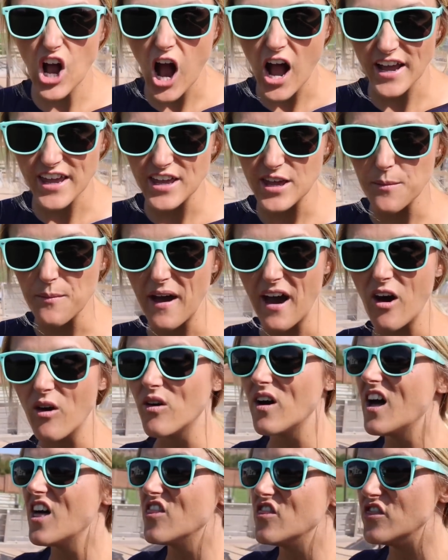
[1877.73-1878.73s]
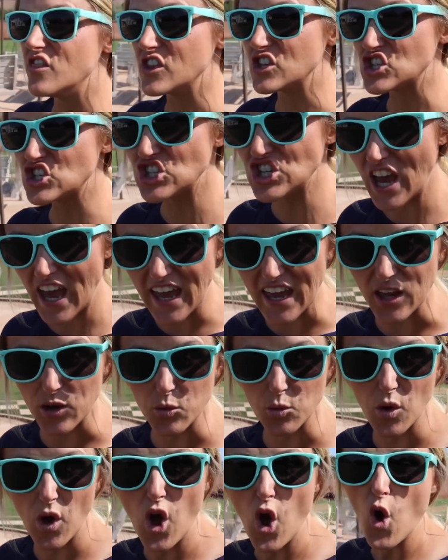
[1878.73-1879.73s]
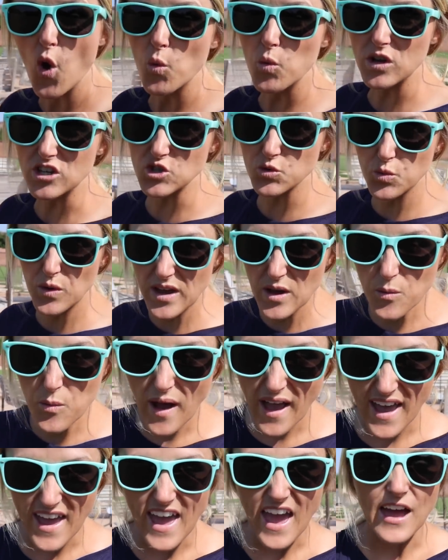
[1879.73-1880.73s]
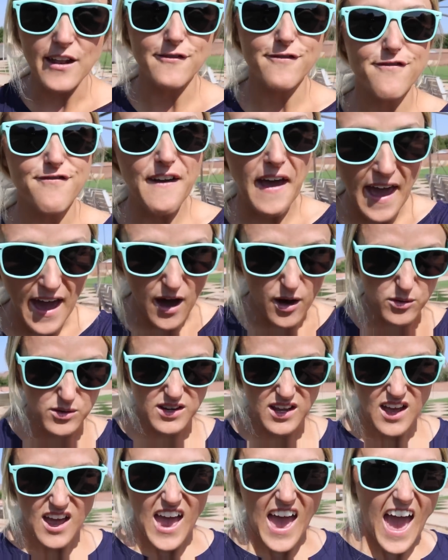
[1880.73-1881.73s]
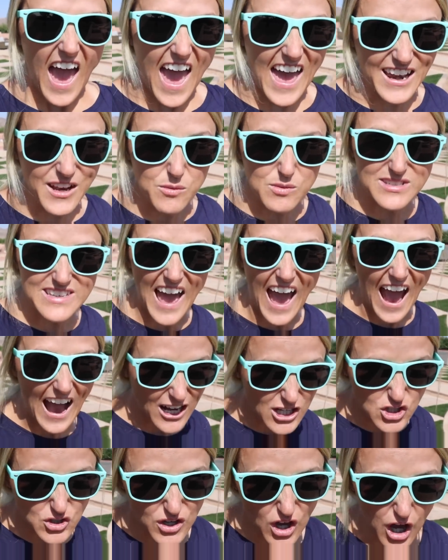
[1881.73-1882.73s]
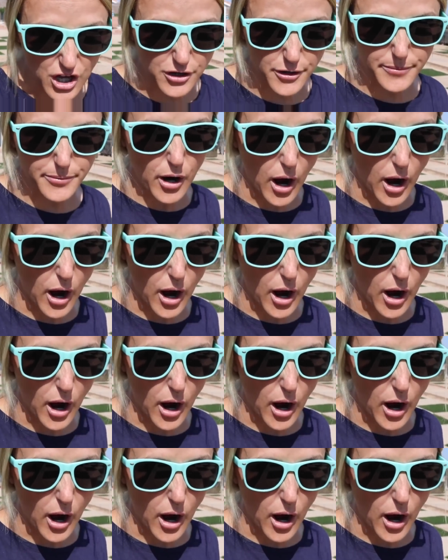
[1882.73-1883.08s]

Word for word: talking about the chain, which we went and found, and it was actually on our